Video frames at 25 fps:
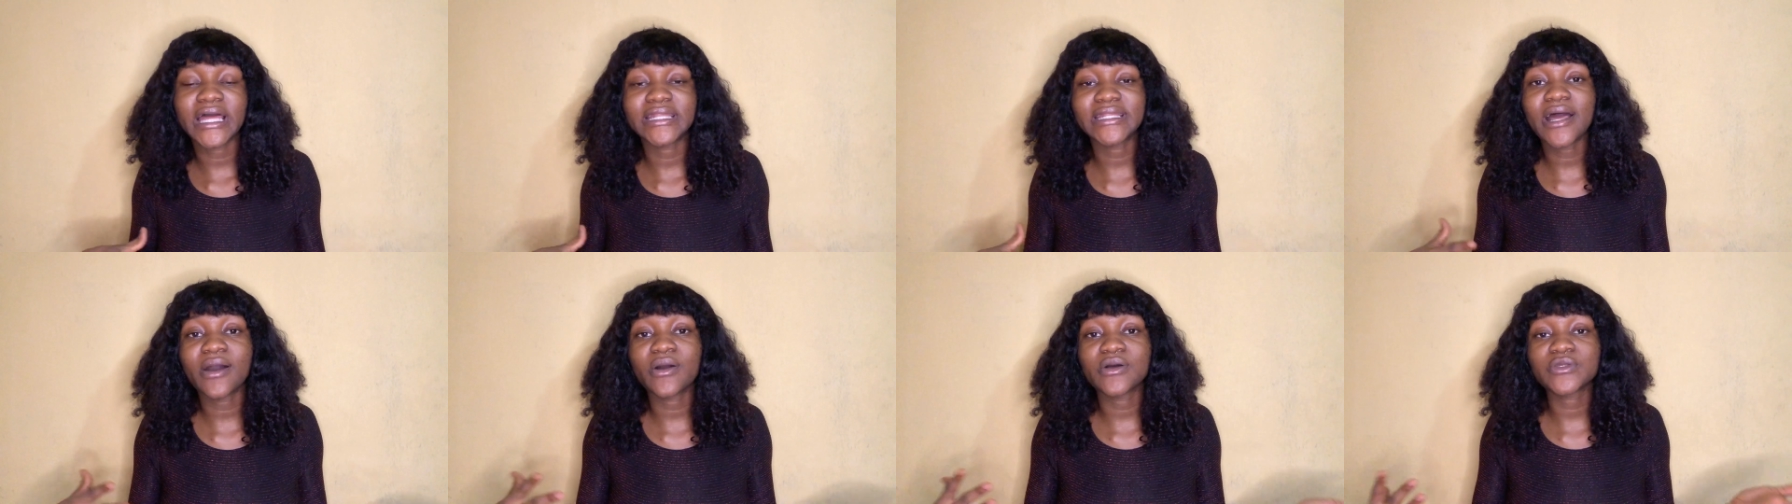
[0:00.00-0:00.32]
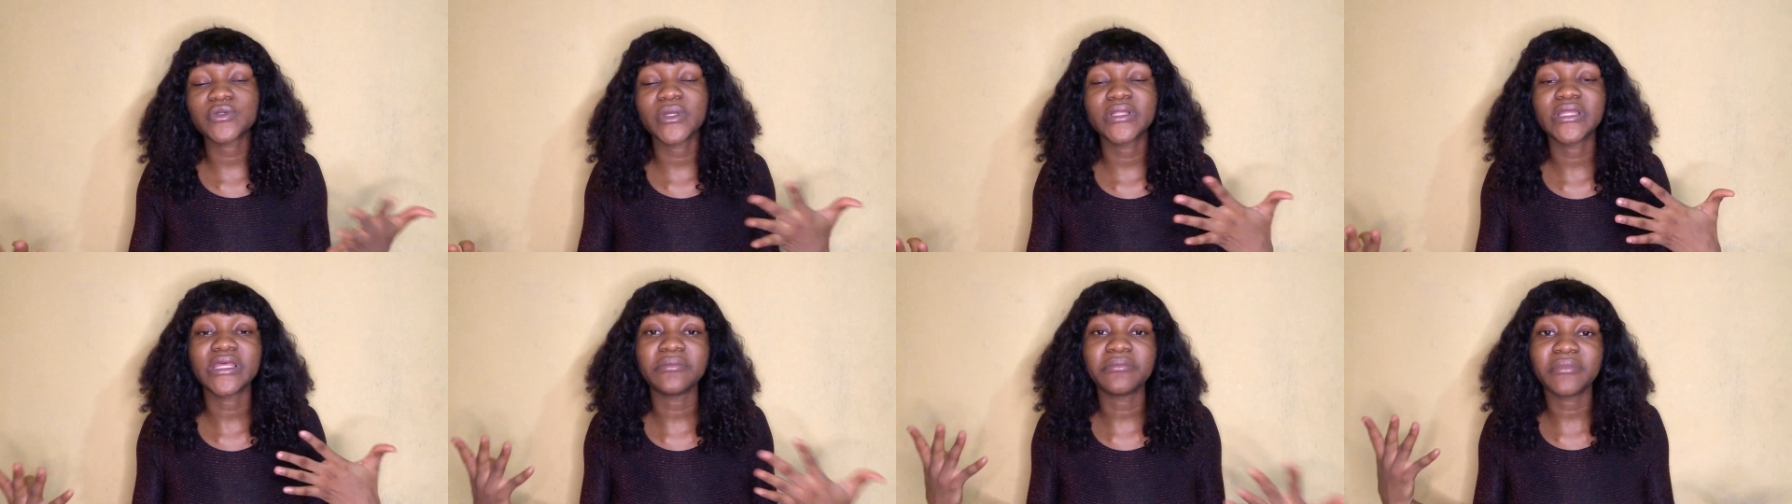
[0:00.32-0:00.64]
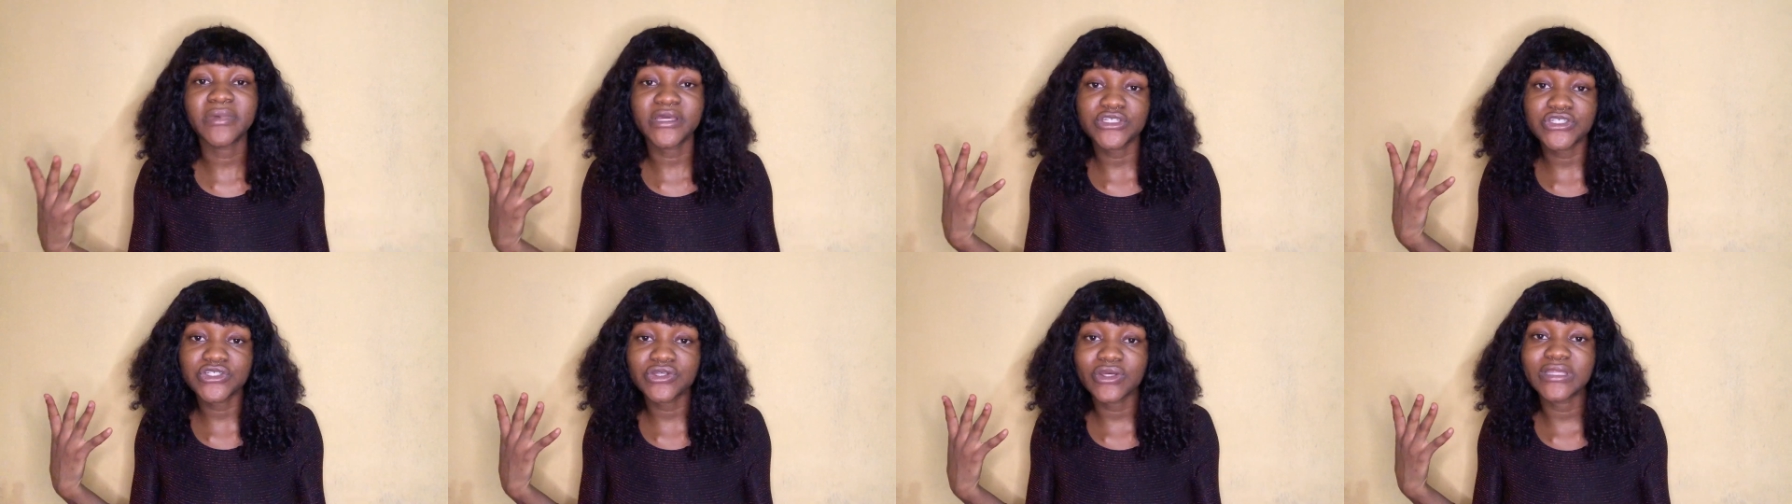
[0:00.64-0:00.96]
and that was when he
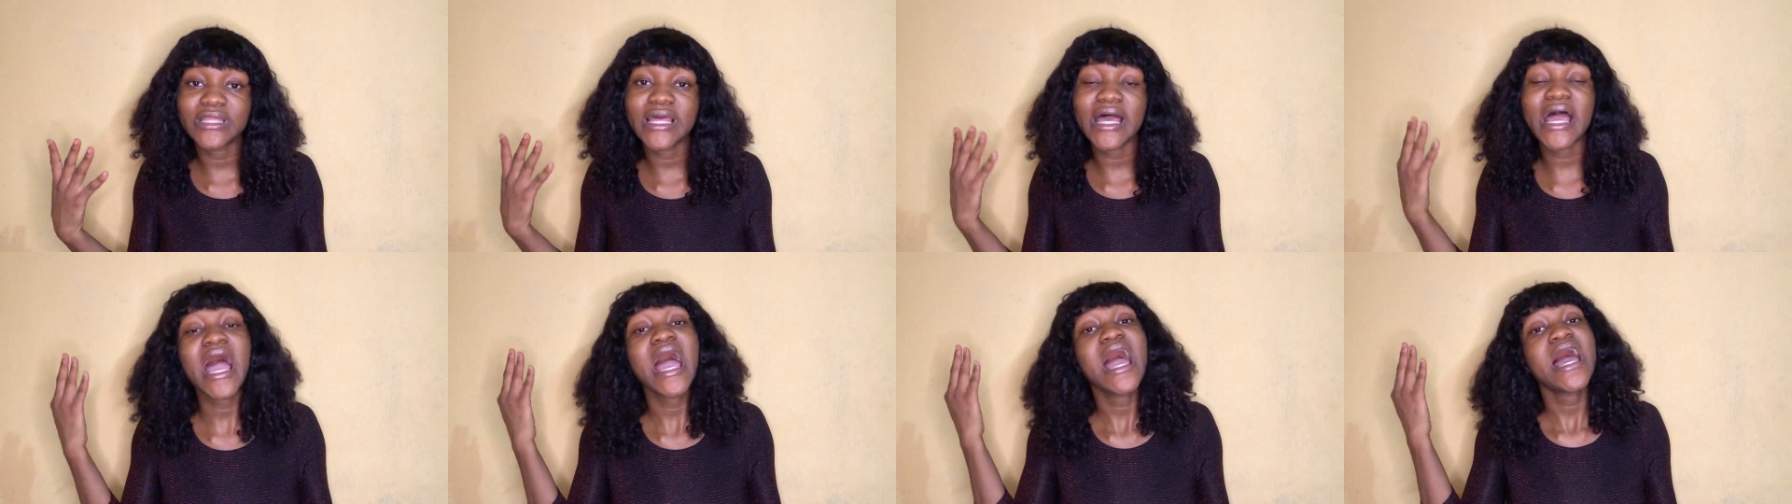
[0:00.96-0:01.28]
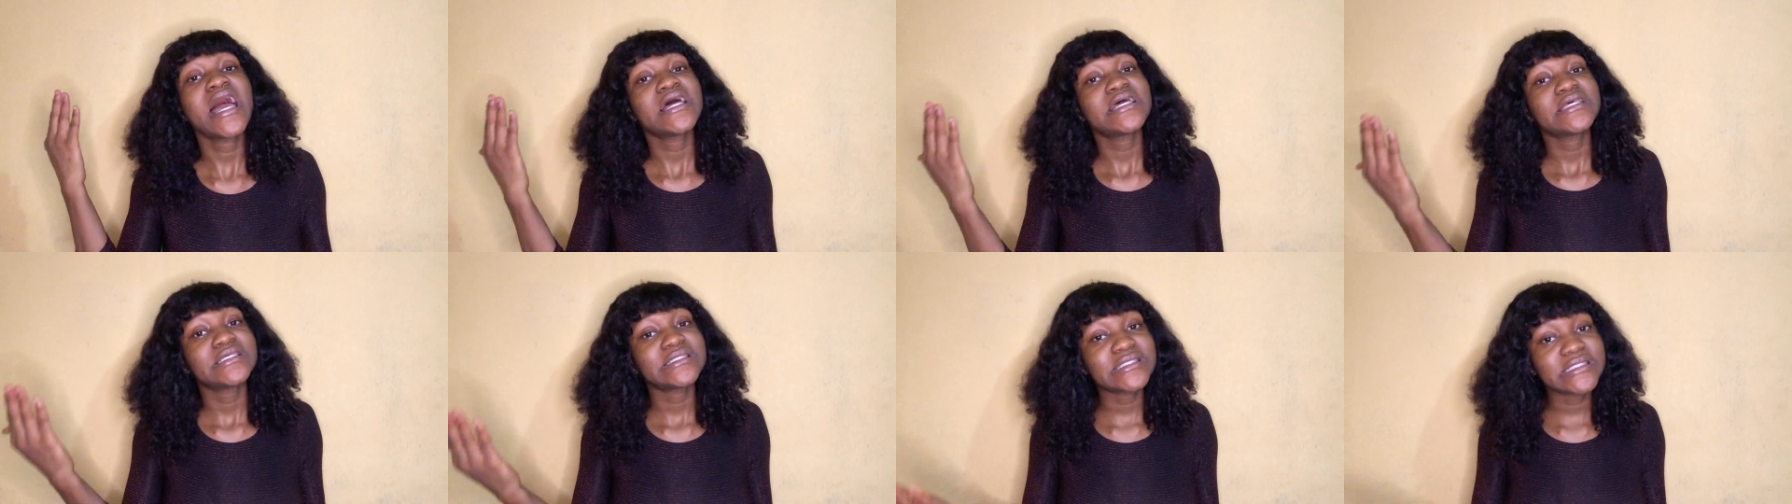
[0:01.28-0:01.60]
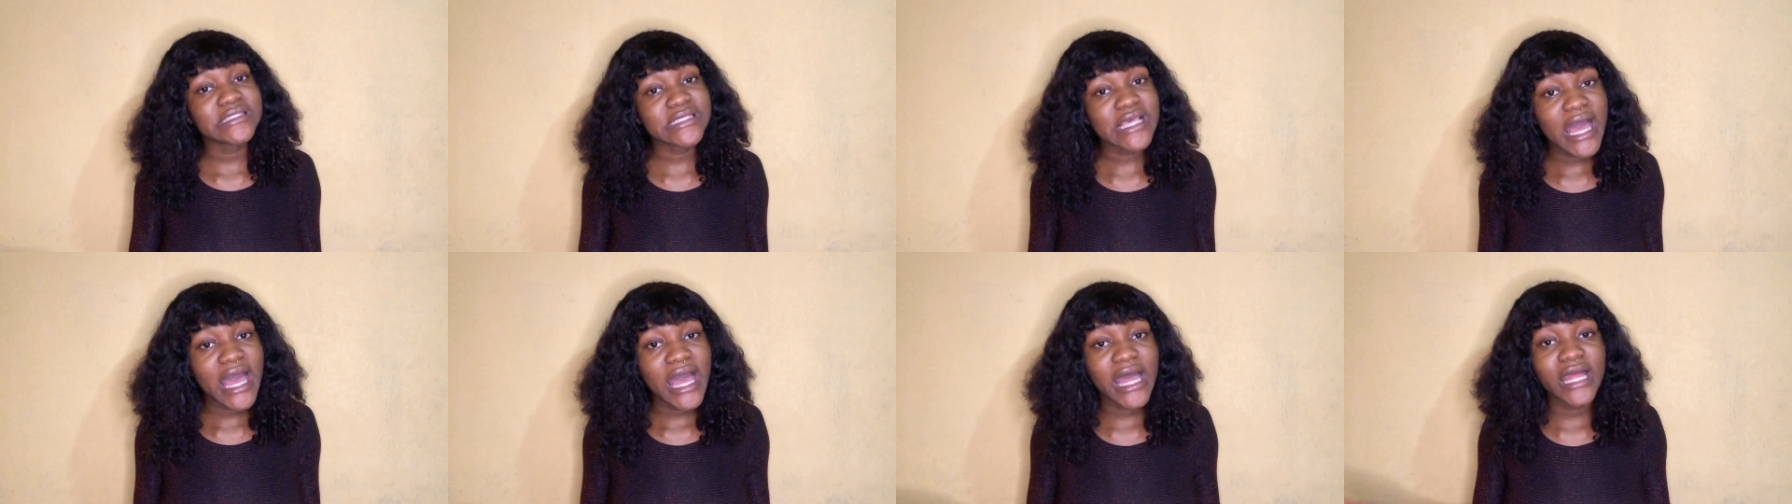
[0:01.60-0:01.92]
mentioned that
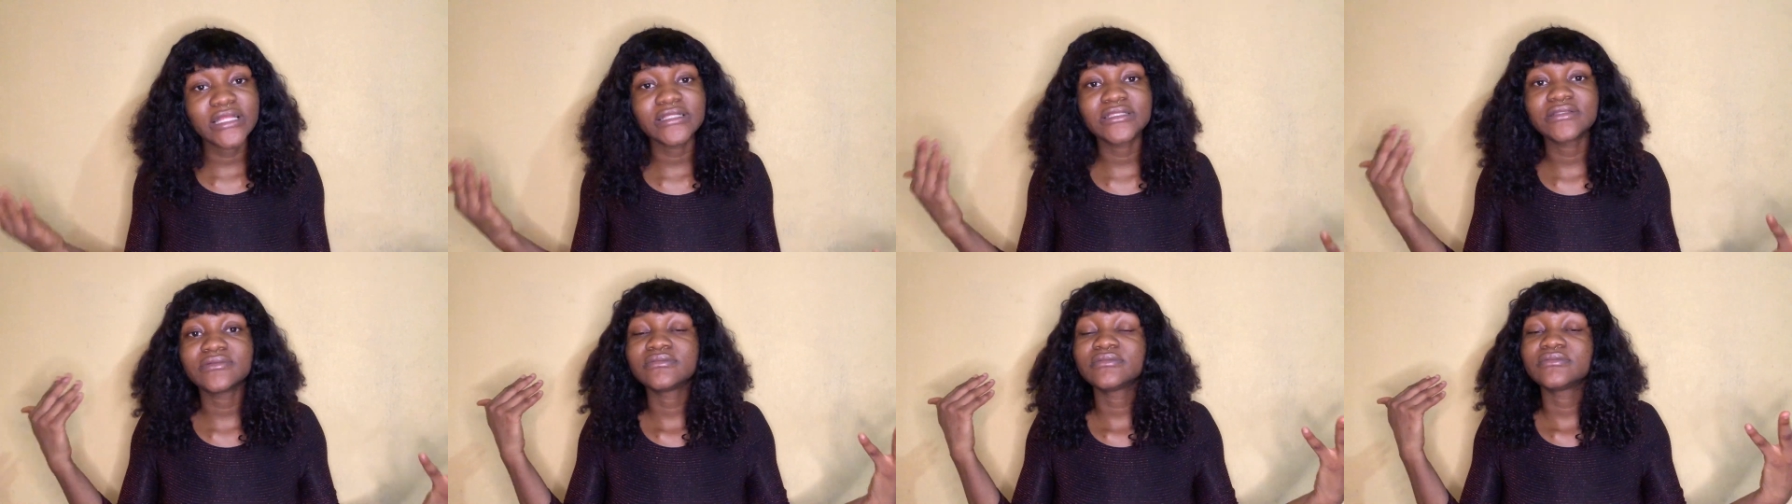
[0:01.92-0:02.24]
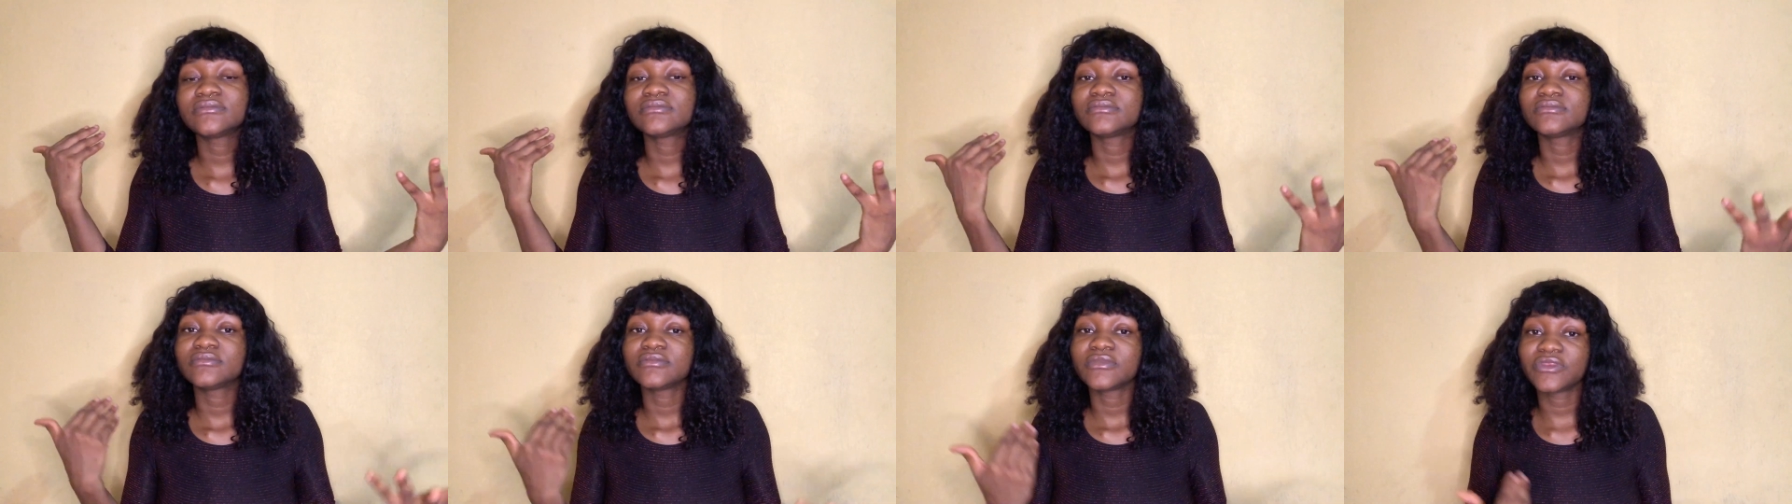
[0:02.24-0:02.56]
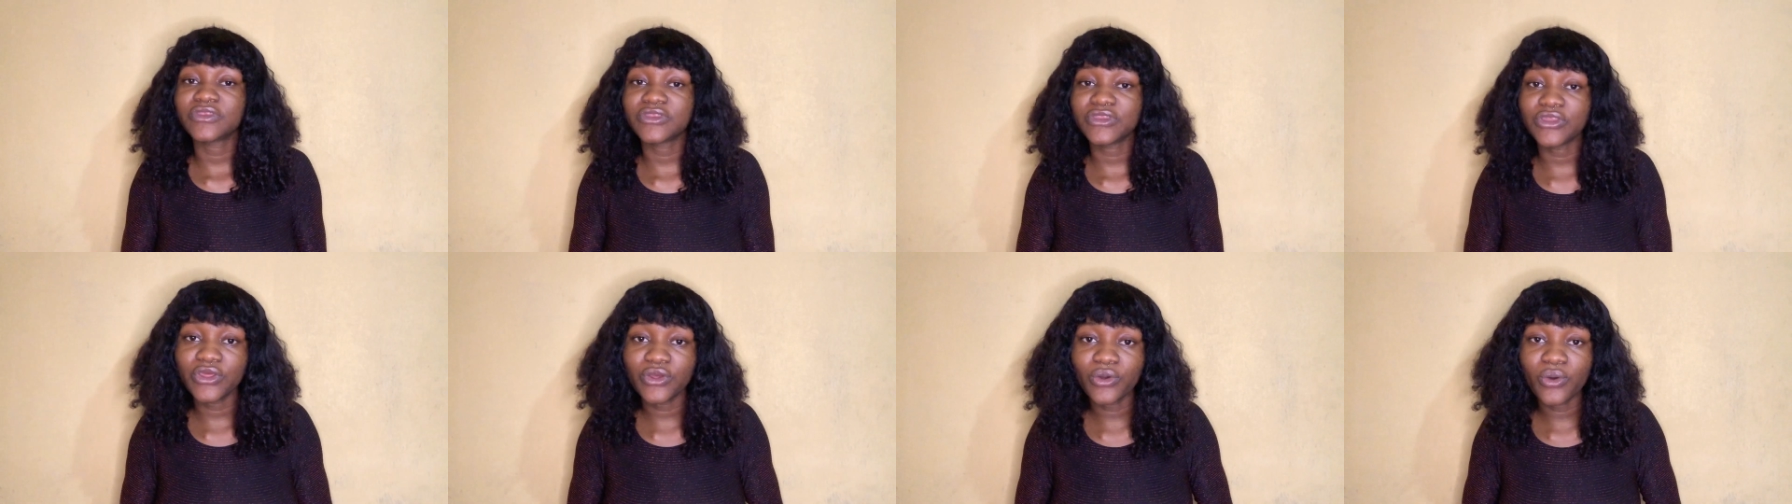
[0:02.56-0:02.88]

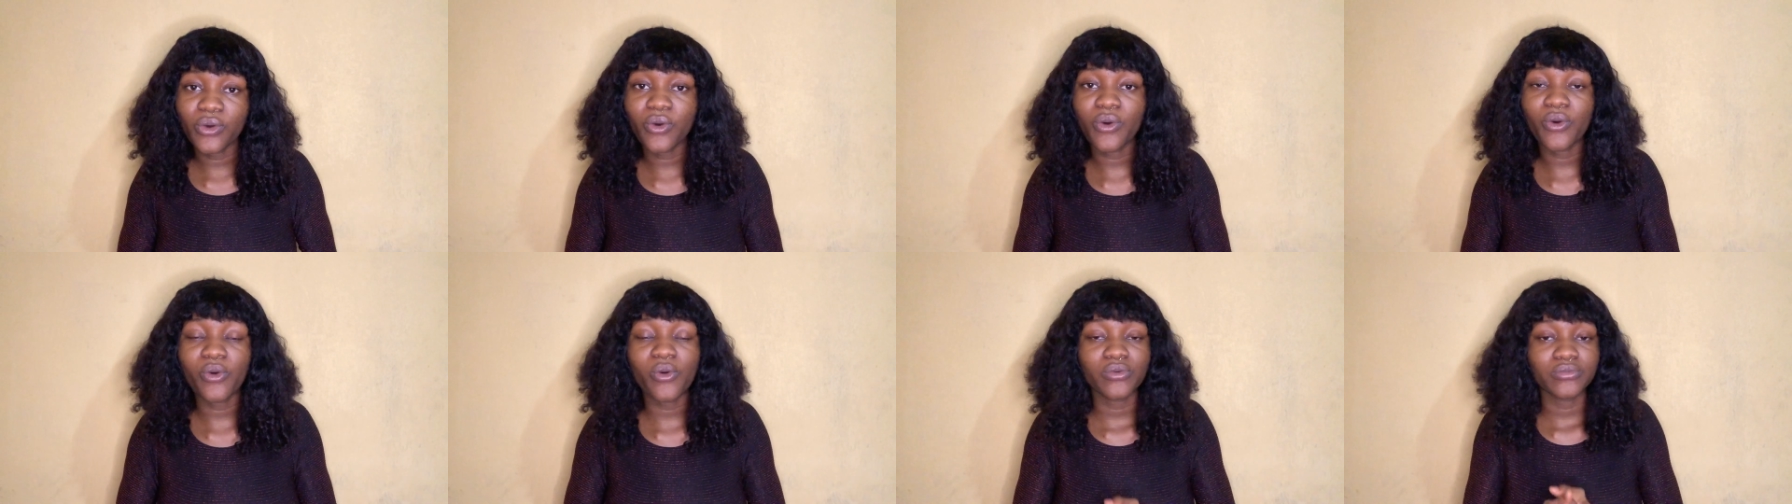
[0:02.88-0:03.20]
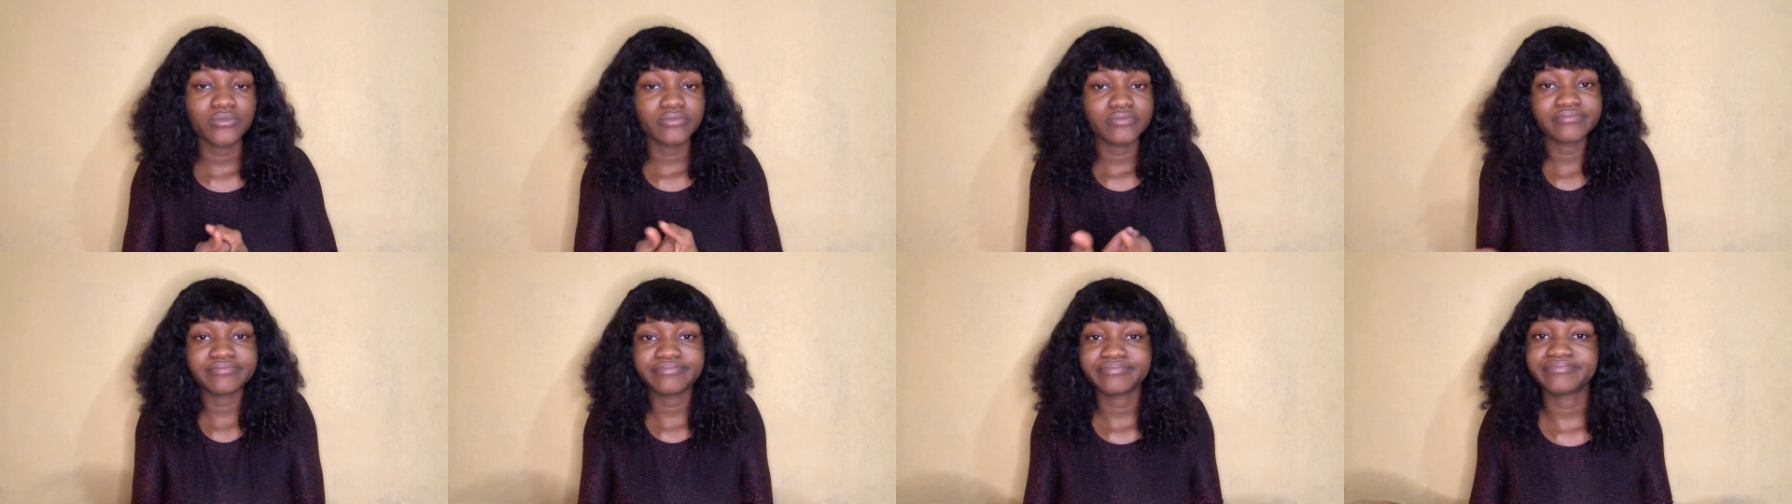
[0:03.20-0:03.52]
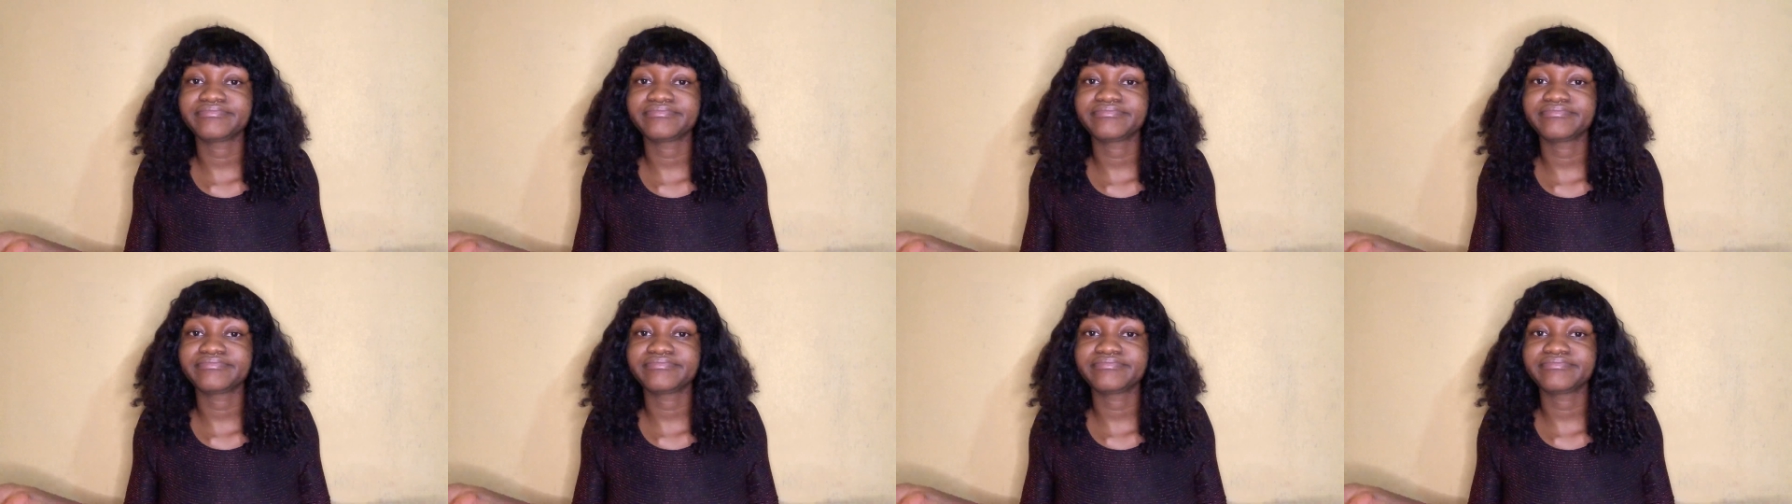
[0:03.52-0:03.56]
Santheo